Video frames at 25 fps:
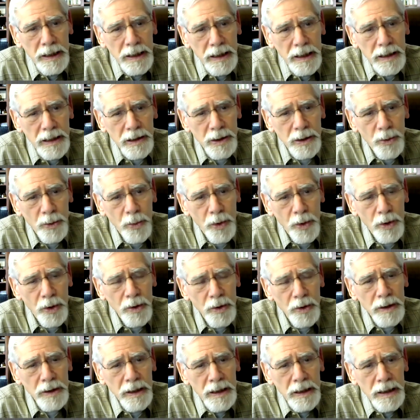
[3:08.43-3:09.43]
in the
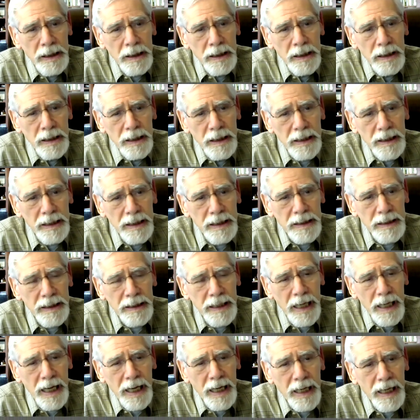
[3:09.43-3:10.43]
world,
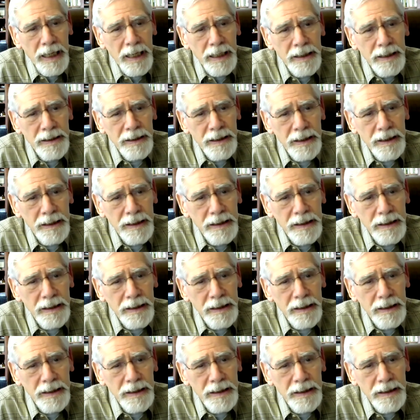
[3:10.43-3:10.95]
and